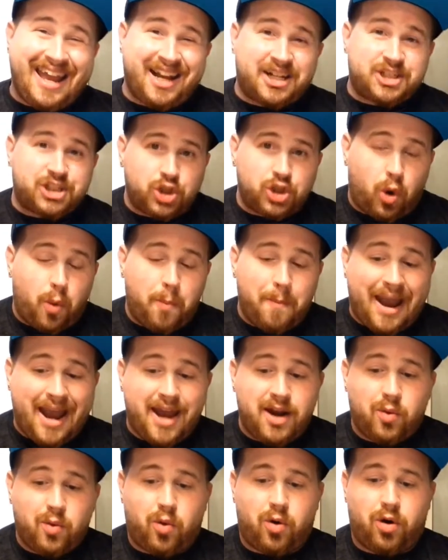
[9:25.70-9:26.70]
Exo
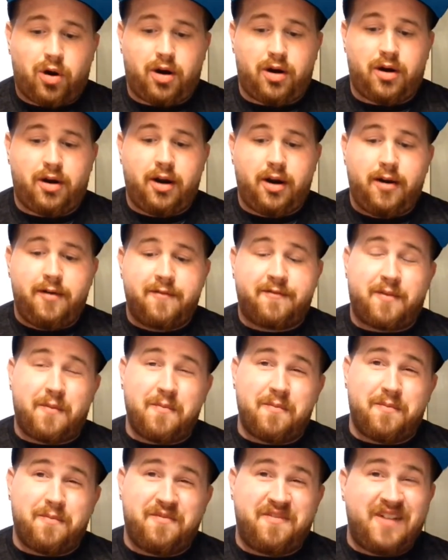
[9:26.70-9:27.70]
Manowar
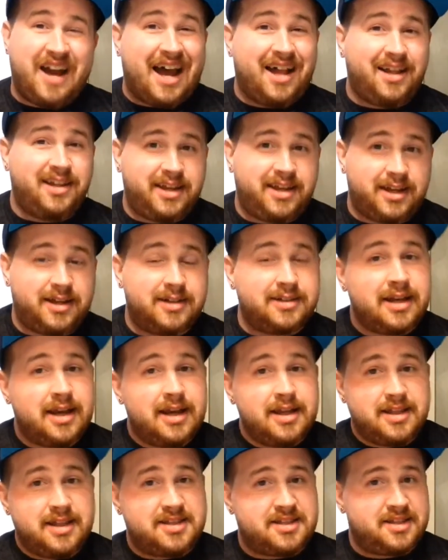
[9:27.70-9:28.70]
from Valiant.
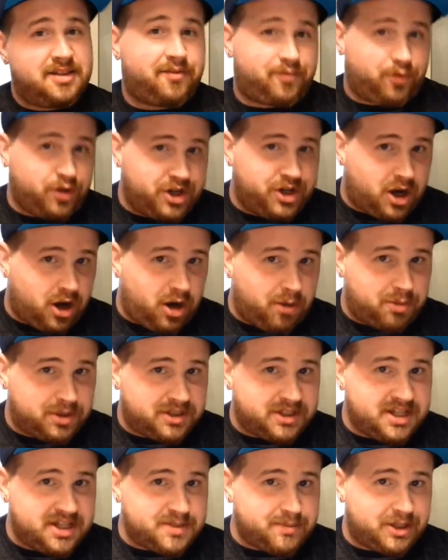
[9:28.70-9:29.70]
This is the Free Comic Book
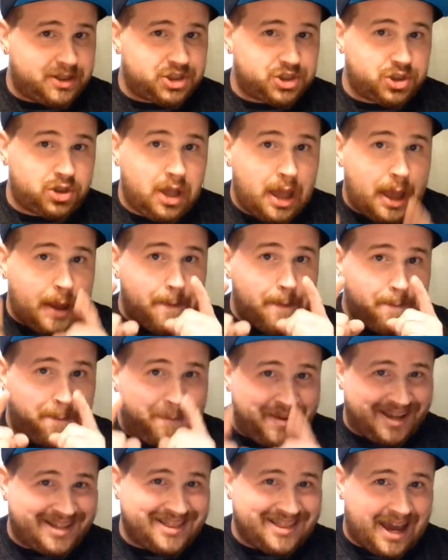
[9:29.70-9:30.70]
Day special.
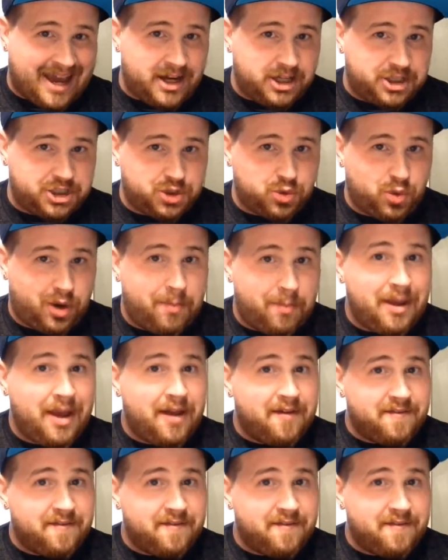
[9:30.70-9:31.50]
Pick that issue up.